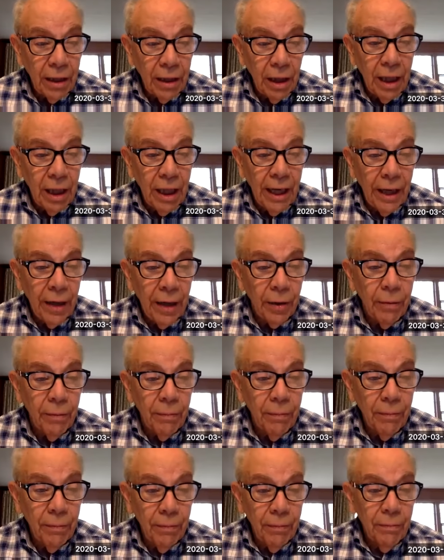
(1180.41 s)
A little higher.
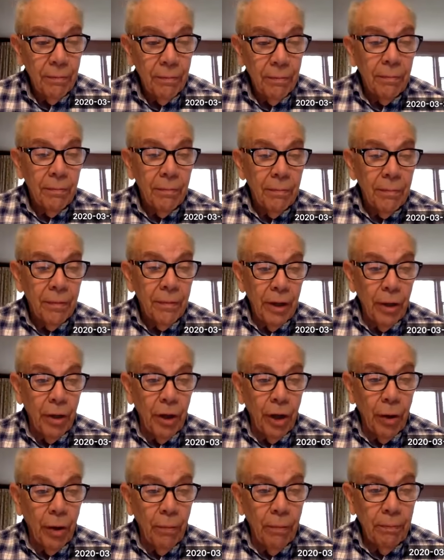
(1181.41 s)
There
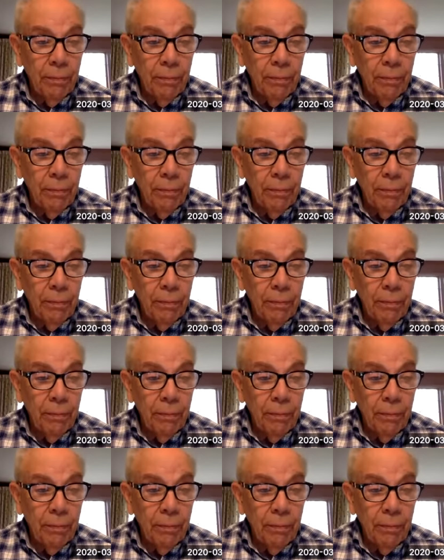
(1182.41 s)
you go.